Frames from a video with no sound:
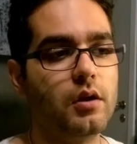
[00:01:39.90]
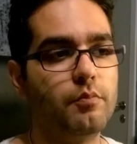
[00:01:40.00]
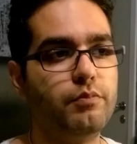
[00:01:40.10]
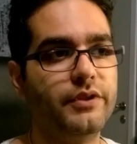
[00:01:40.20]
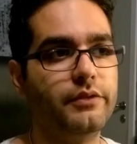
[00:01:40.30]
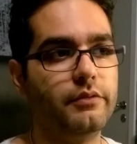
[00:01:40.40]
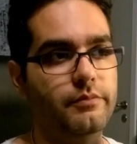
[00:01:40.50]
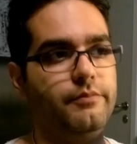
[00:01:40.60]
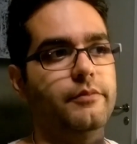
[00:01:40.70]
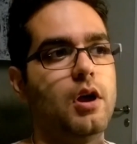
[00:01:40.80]
But
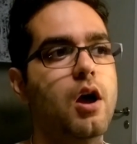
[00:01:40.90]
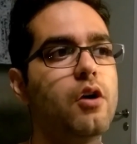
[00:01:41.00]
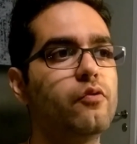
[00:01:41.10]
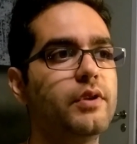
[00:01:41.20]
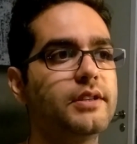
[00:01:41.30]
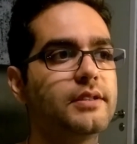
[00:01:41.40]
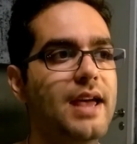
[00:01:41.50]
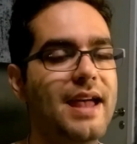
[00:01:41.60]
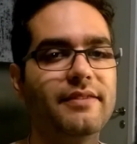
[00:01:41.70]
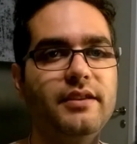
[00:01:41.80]
I always
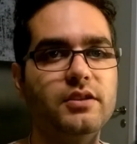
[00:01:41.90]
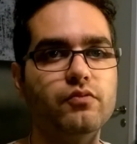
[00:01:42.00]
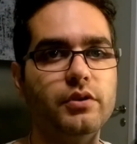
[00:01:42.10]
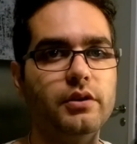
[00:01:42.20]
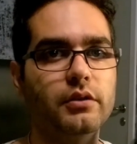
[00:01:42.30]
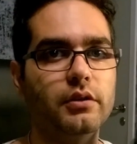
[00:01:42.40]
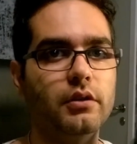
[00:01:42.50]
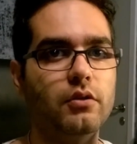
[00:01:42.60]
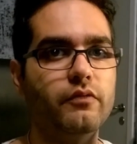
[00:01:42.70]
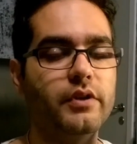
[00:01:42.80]
had this one
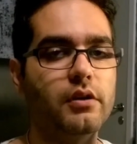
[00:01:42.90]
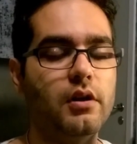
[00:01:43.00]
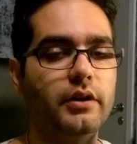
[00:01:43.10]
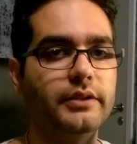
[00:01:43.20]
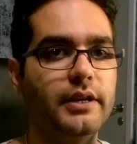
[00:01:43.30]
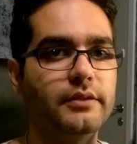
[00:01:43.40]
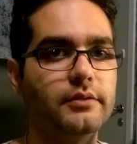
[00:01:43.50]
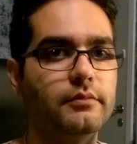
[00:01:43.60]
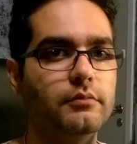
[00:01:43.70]
overclocked at